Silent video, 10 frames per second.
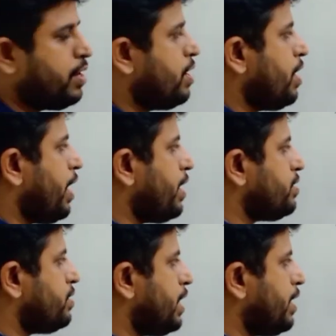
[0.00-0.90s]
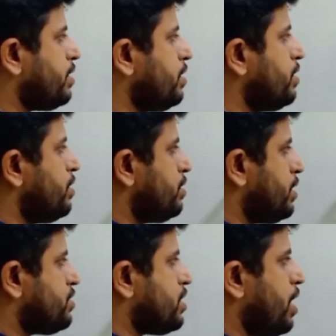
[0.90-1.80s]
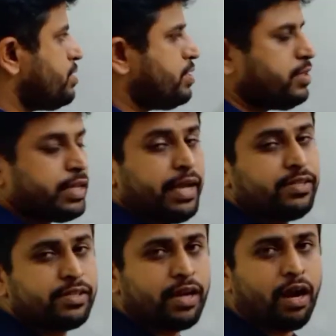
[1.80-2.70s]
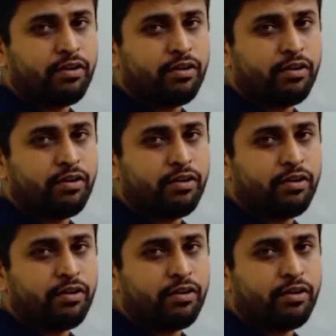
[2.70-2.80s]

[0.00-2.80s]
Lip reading: and then the charges can start